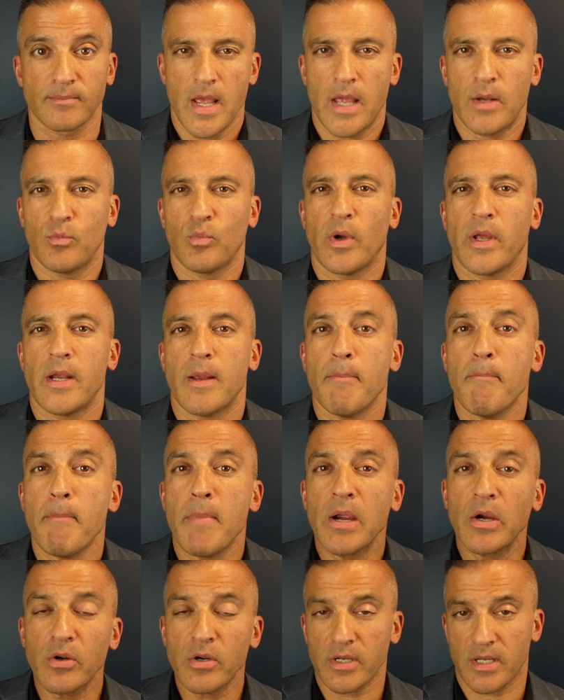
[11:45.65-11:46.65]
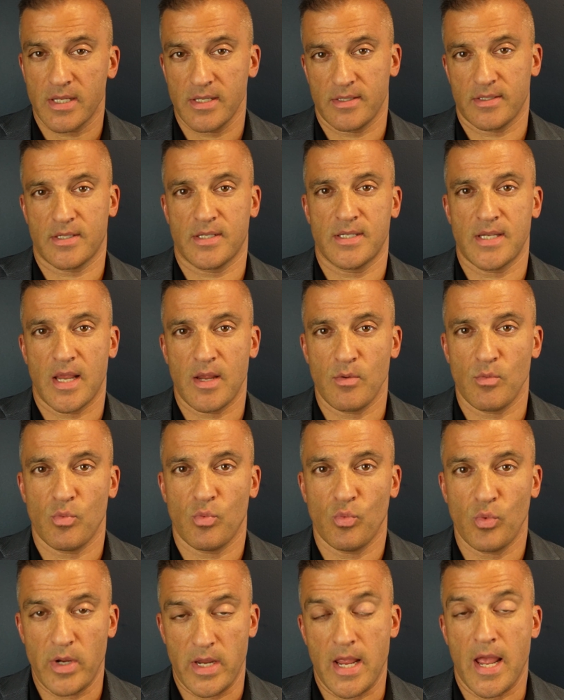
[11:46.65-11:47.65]
And when Americans say
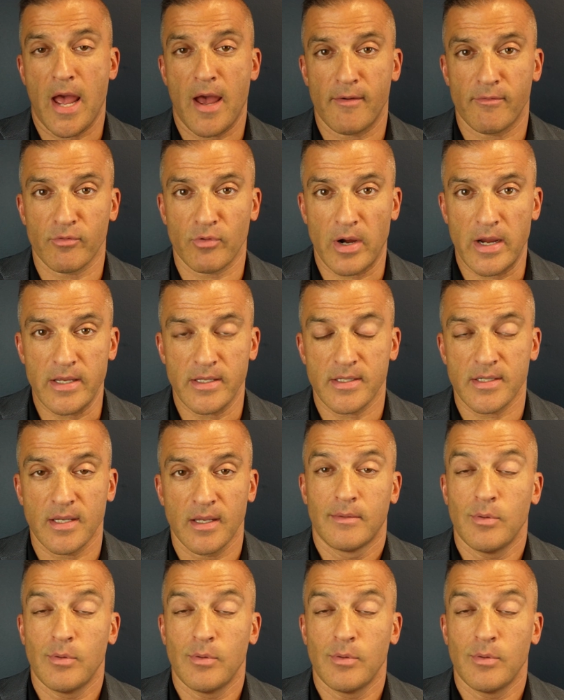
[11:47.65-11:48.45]
we have rights,